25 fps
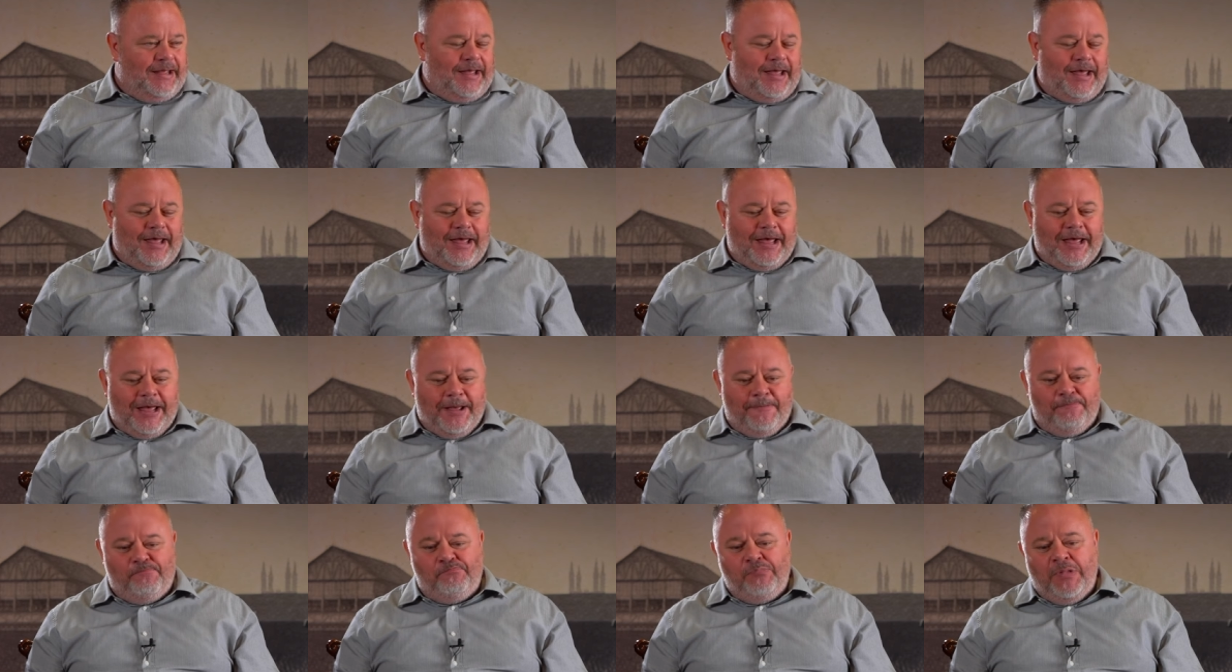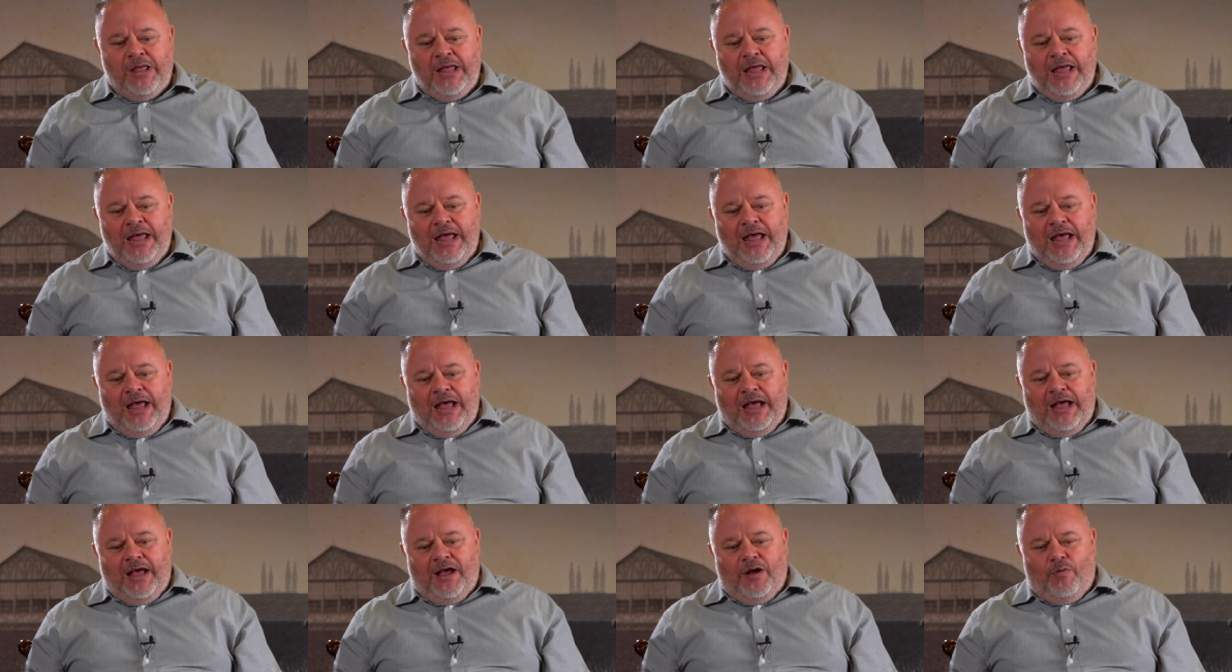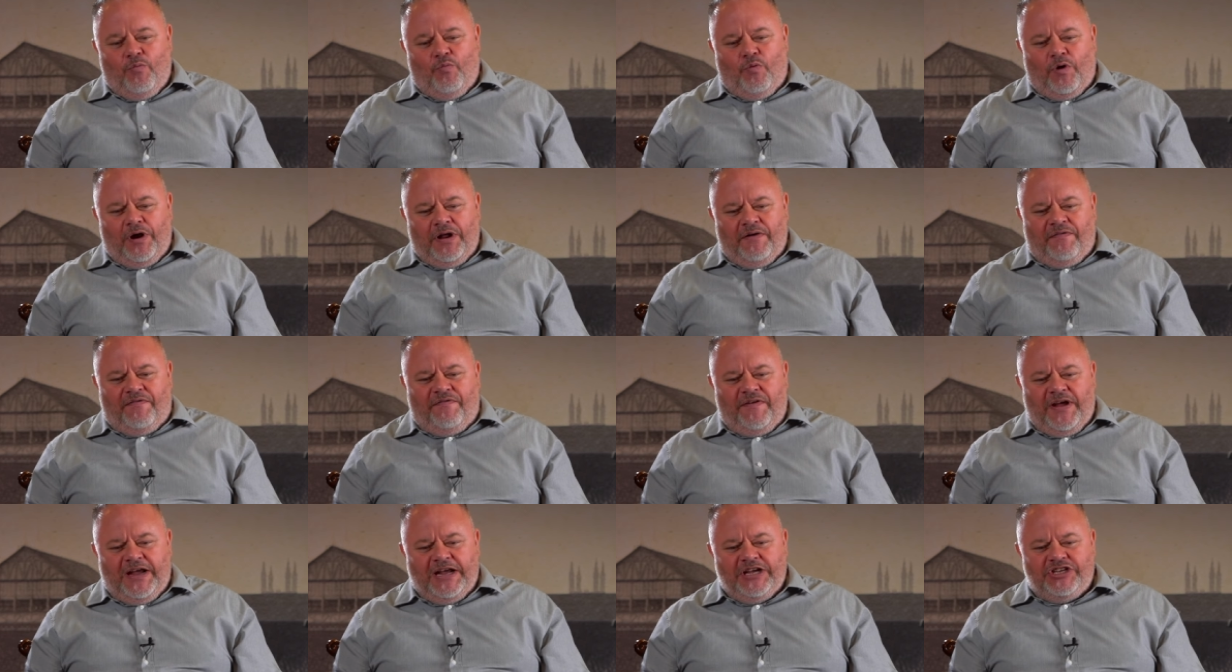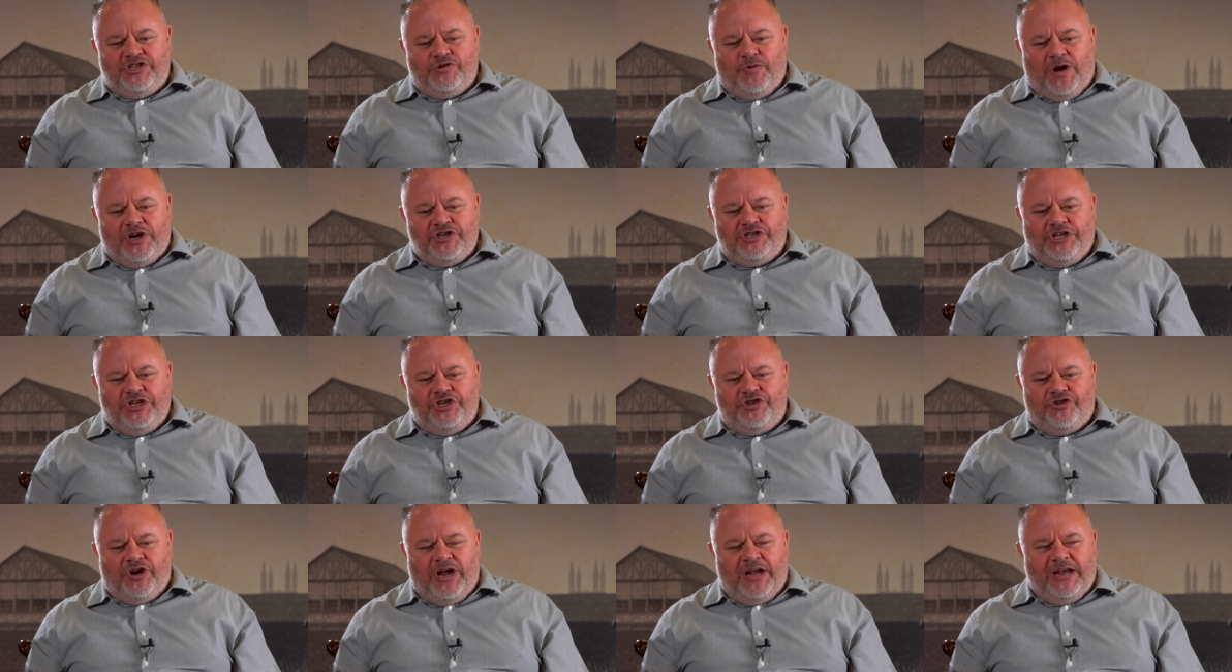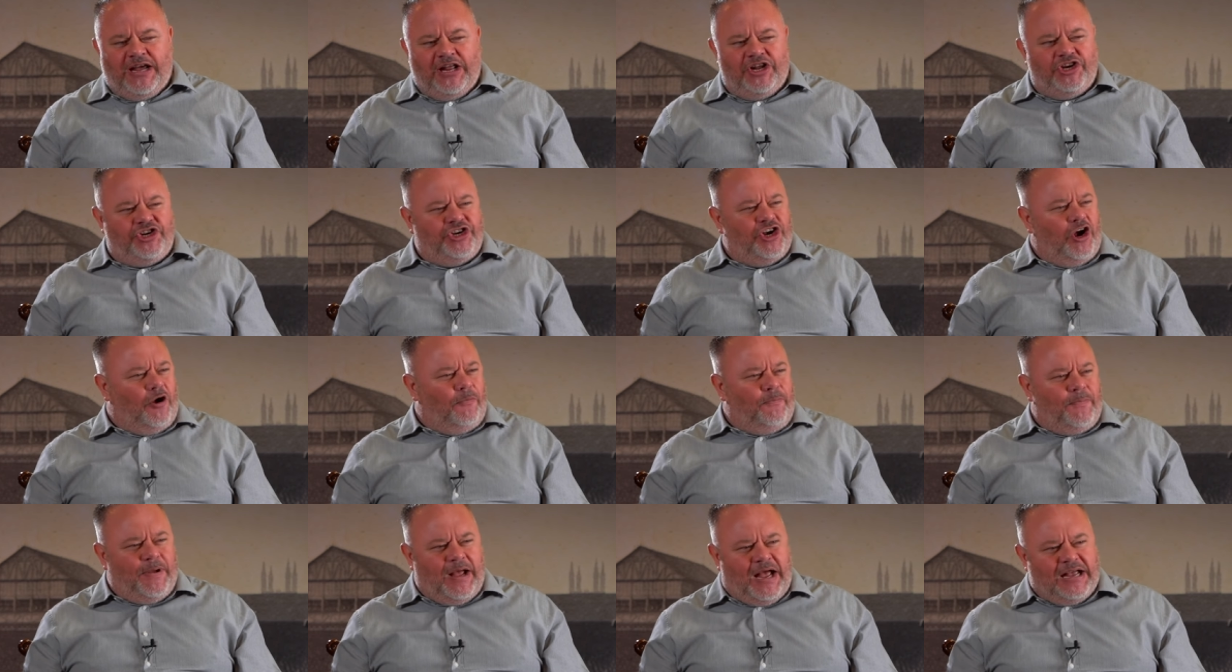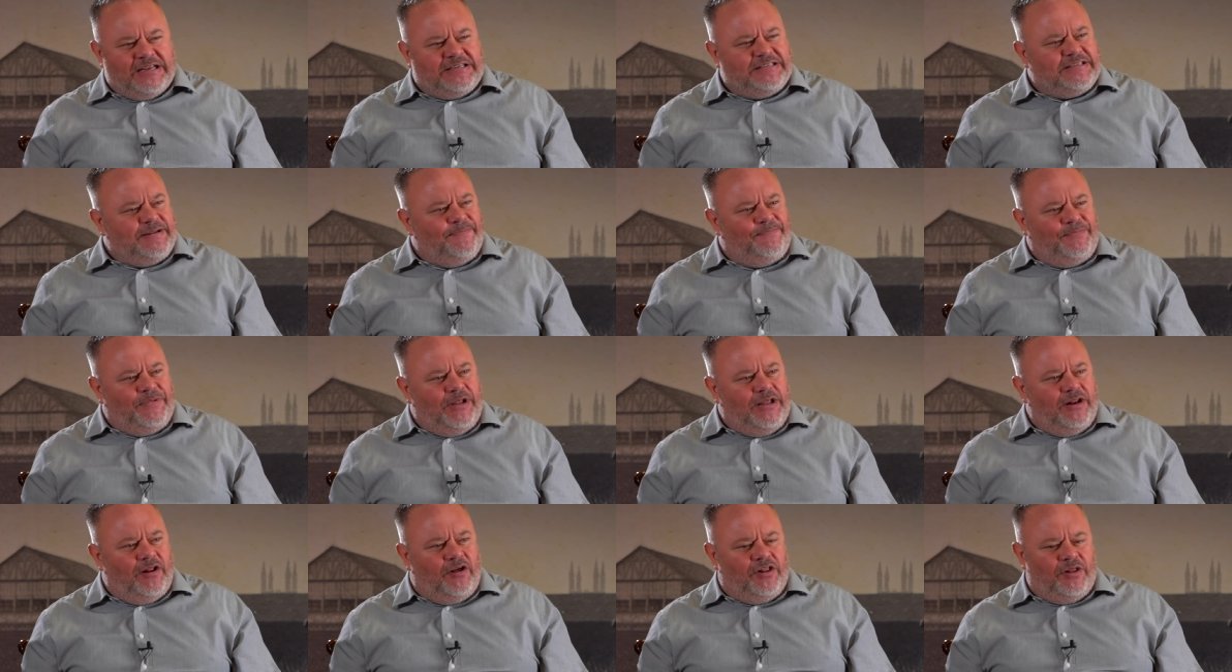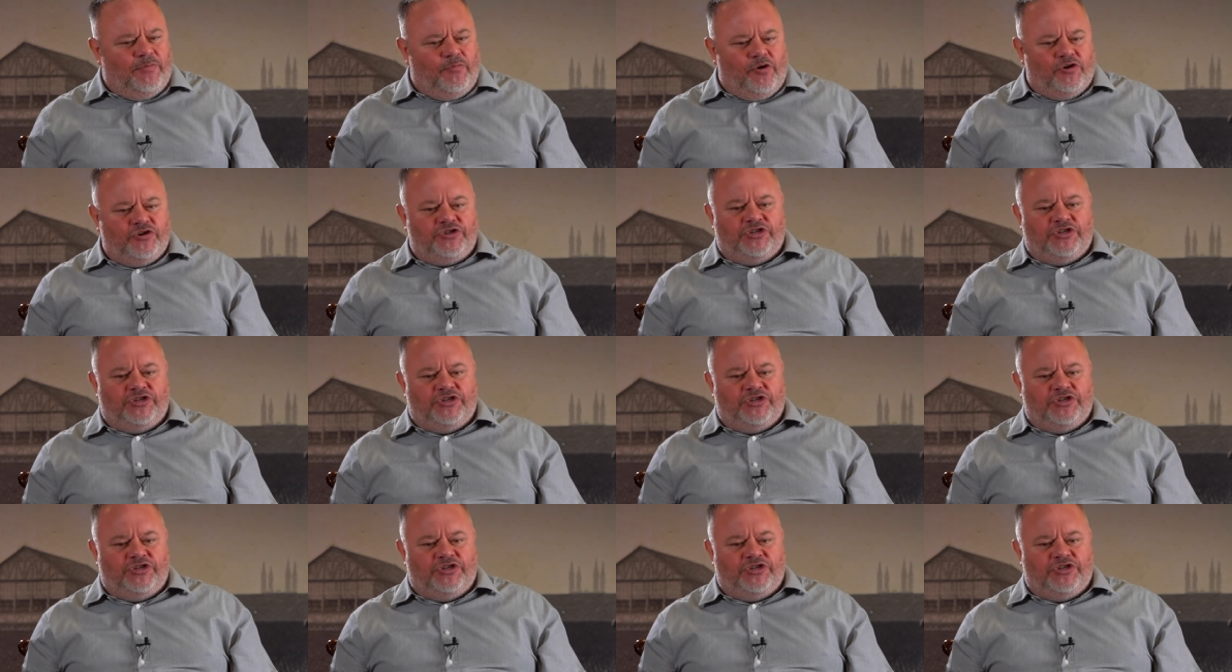Um, what a figure to actually try and get a shot past. You know, the more